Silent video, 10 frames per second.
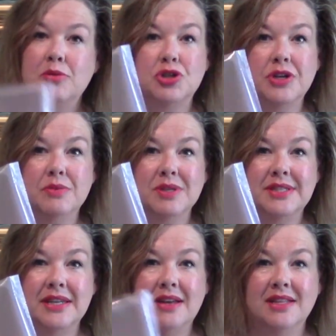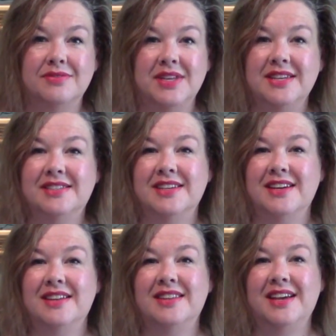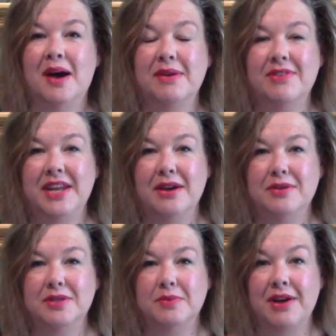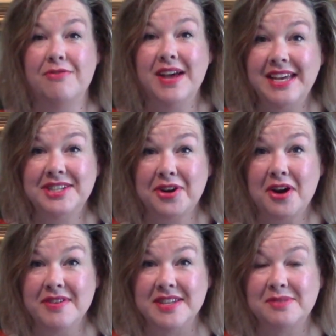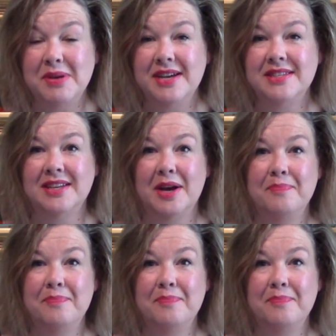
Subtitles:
sure you will see lots of these in the coming videos when I finally get to harvest, because